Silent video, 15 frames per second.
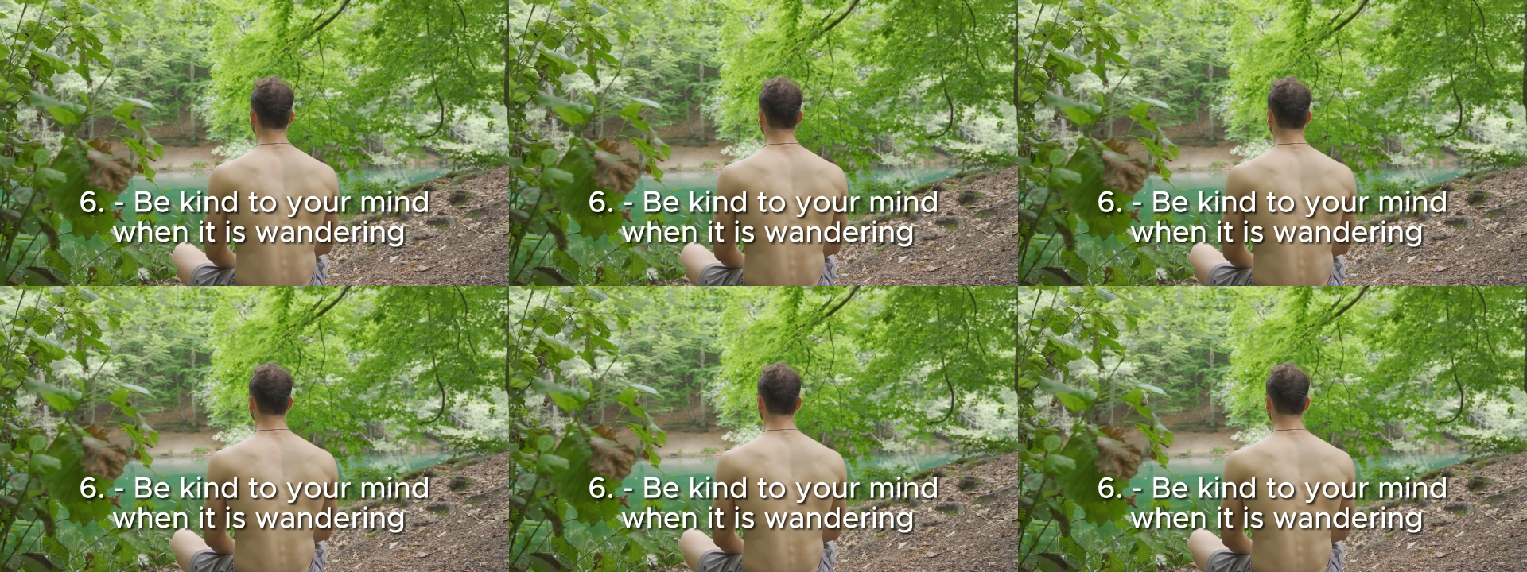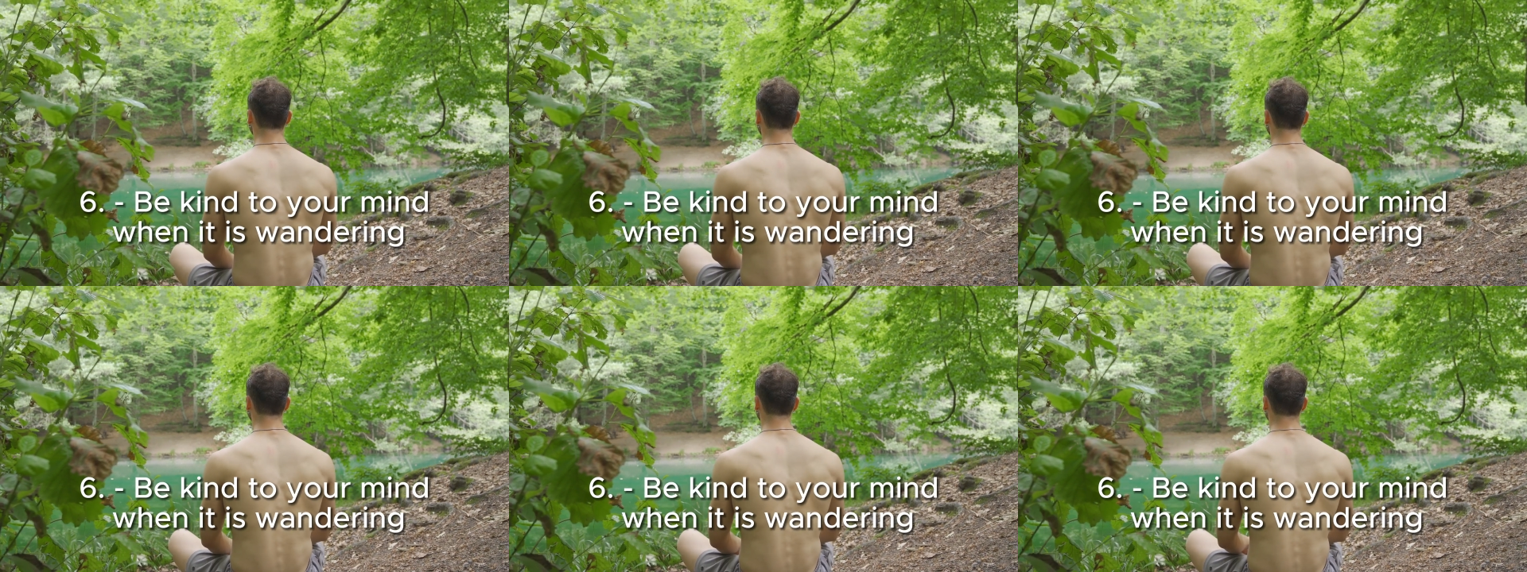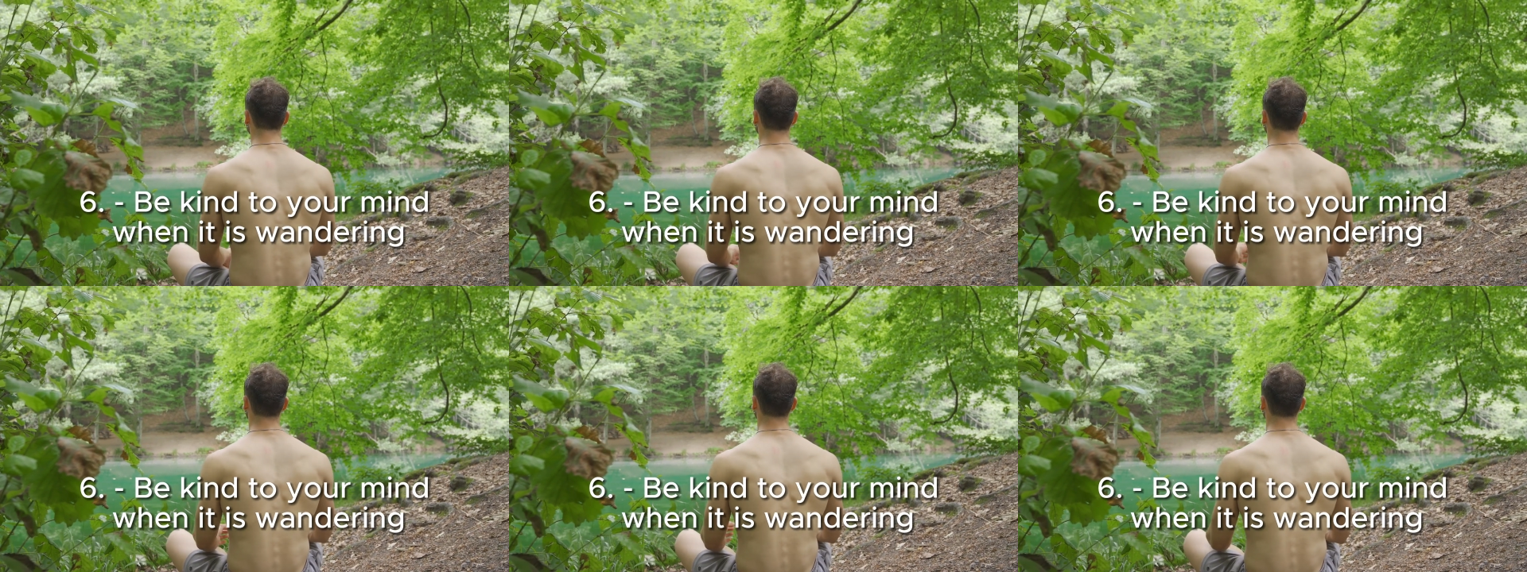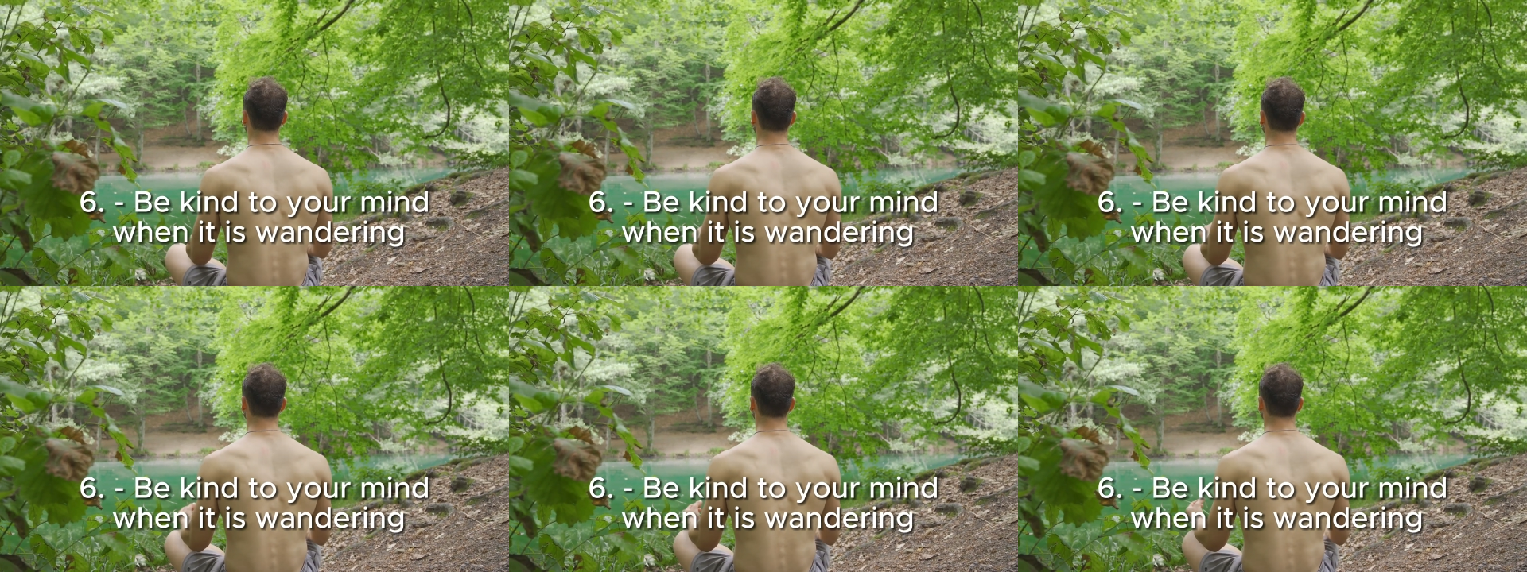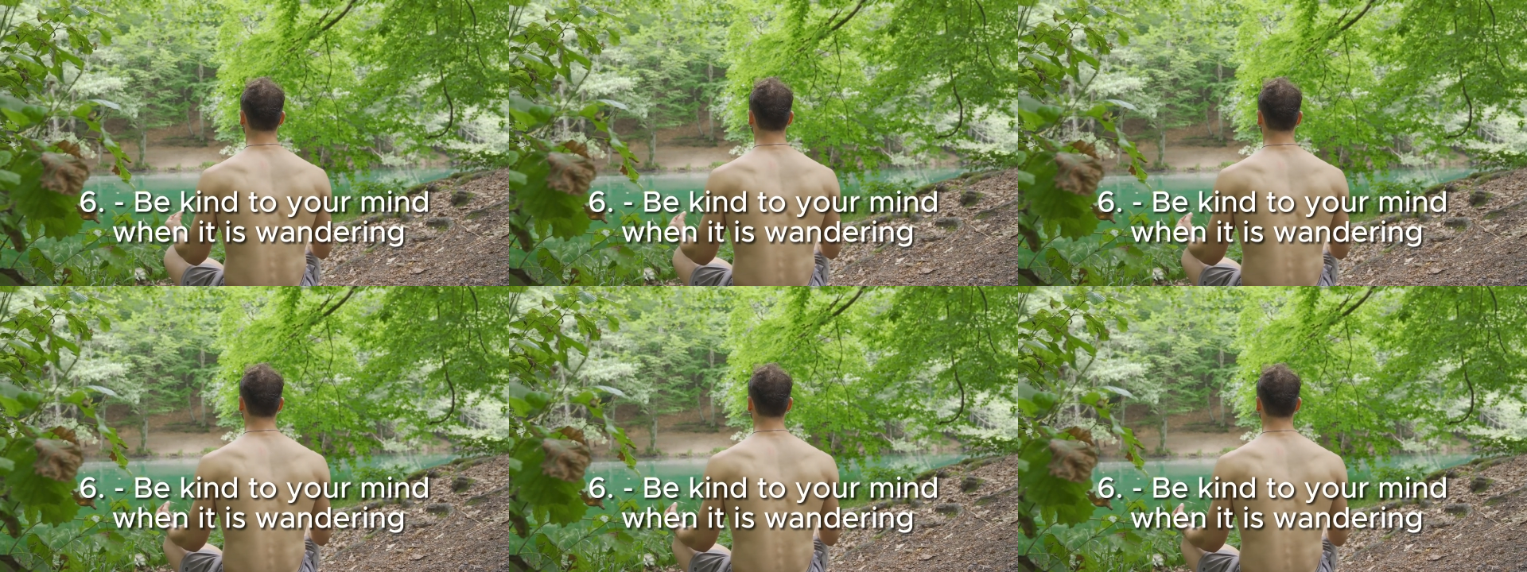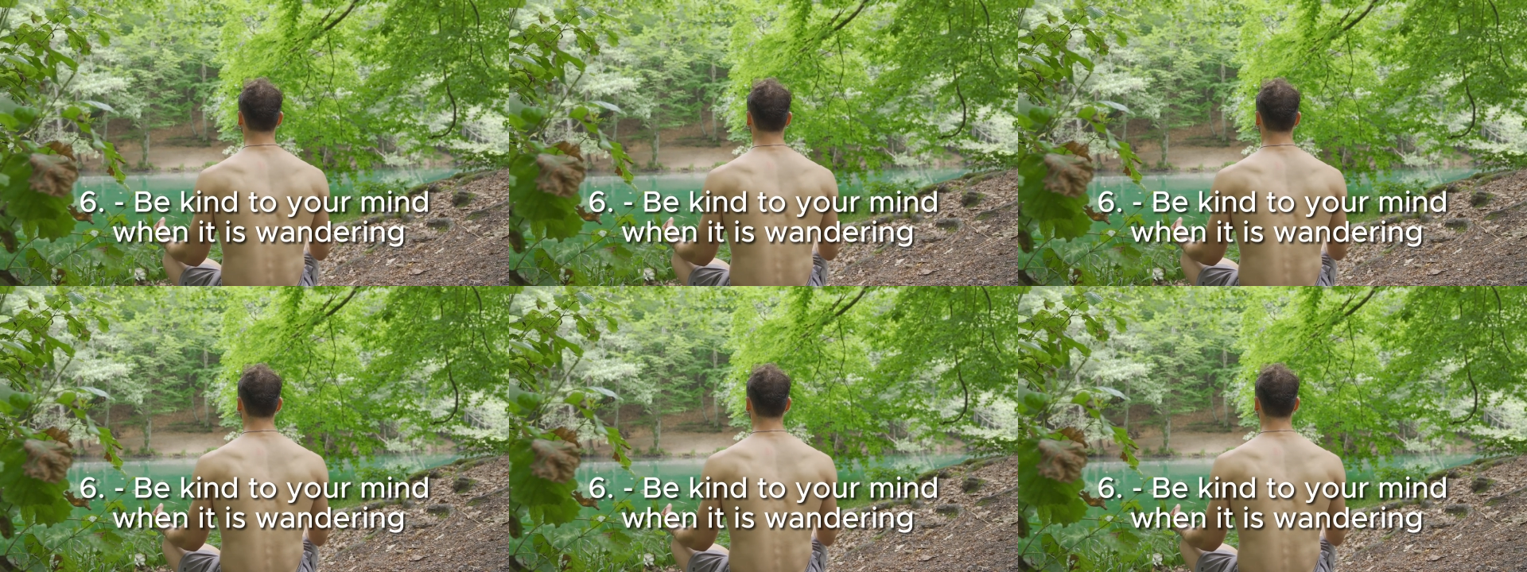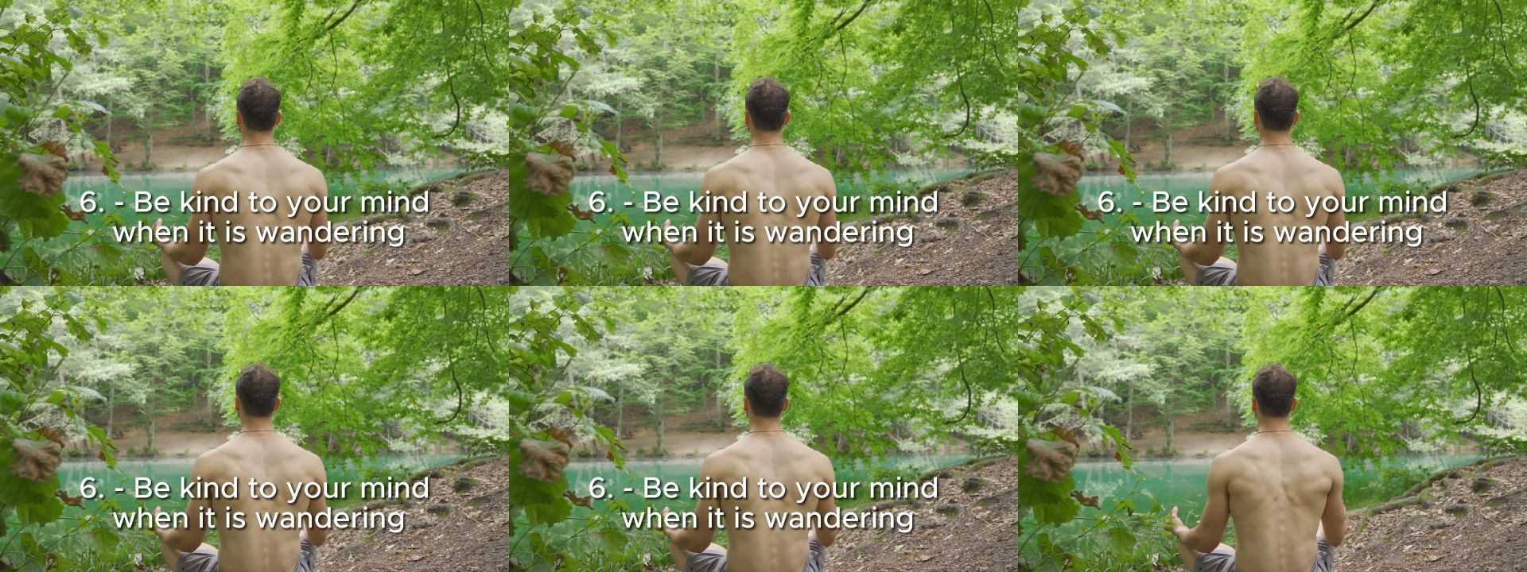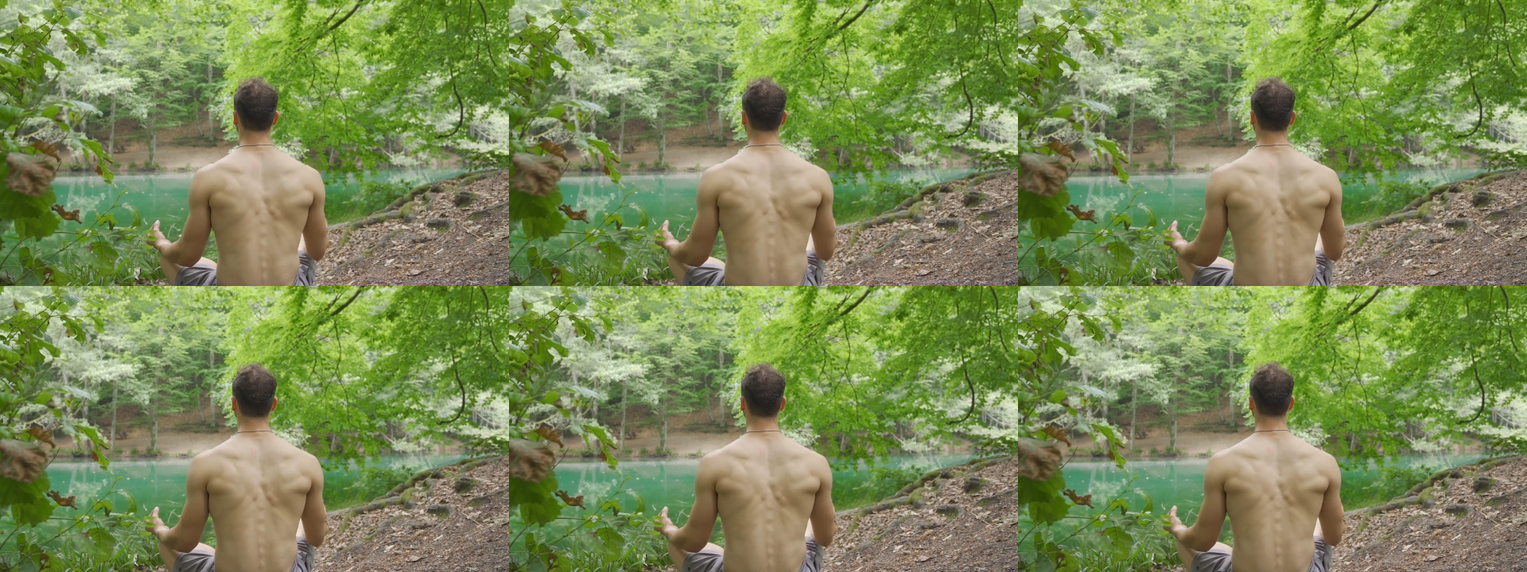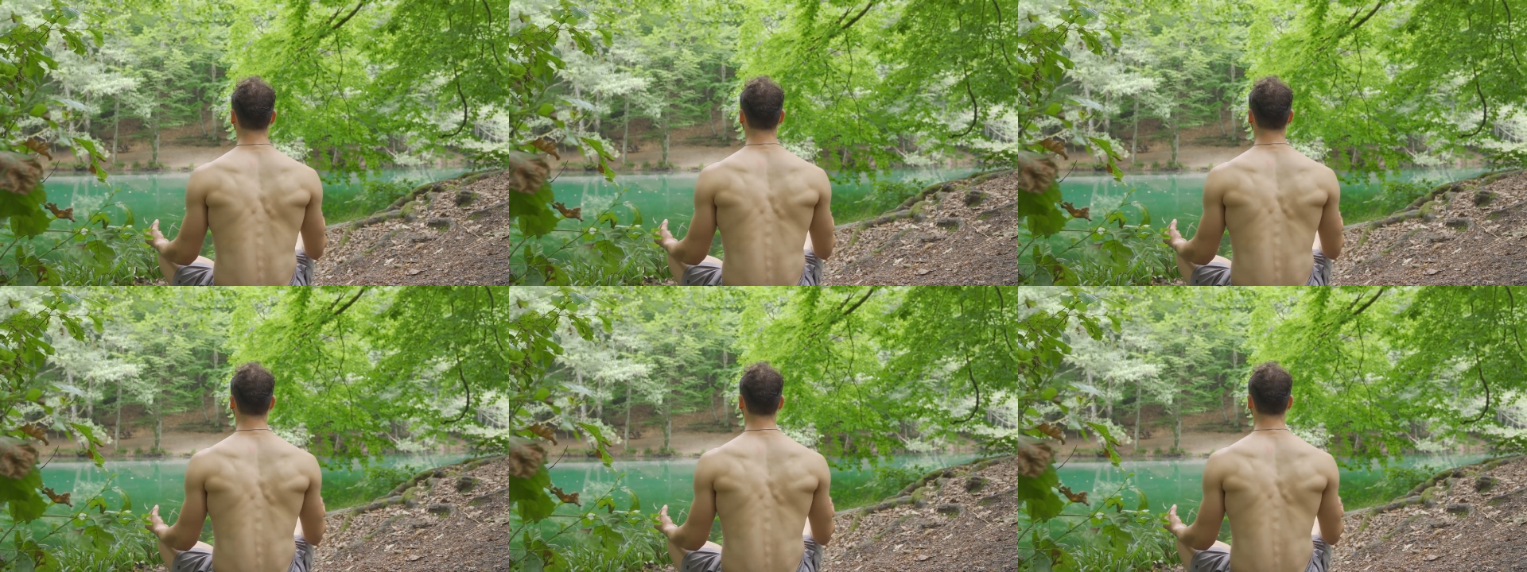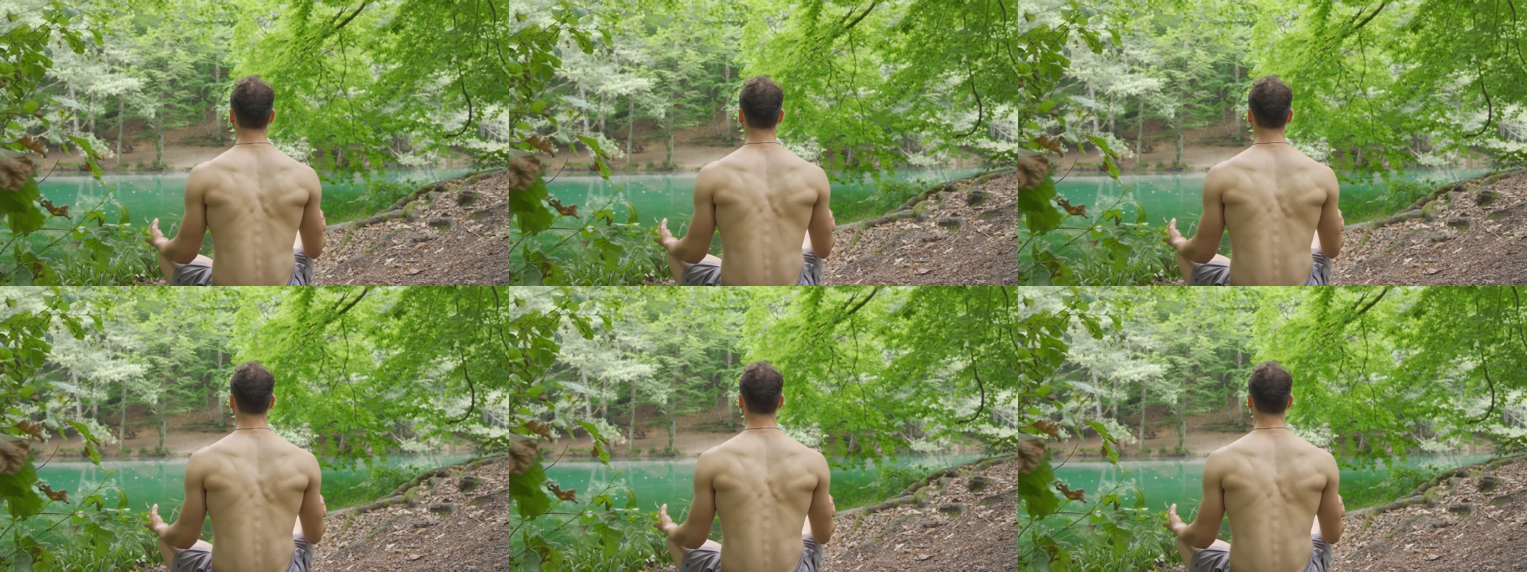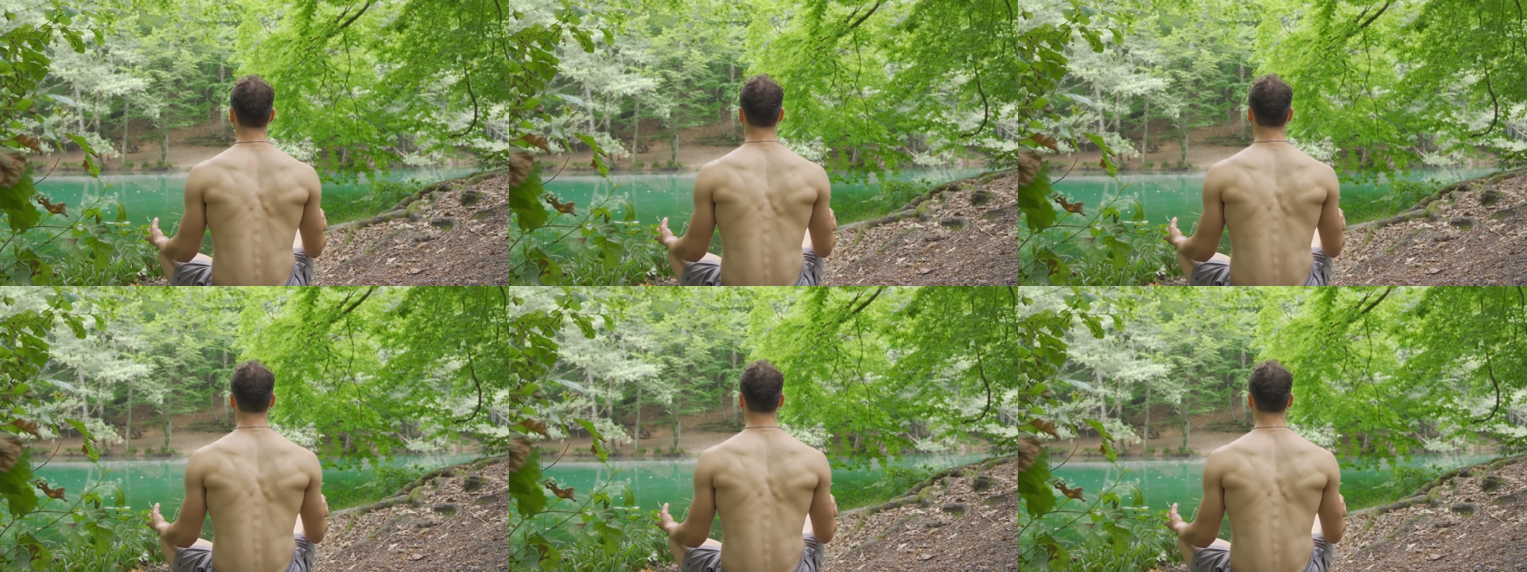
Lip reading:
Nobody's mouth can be seen.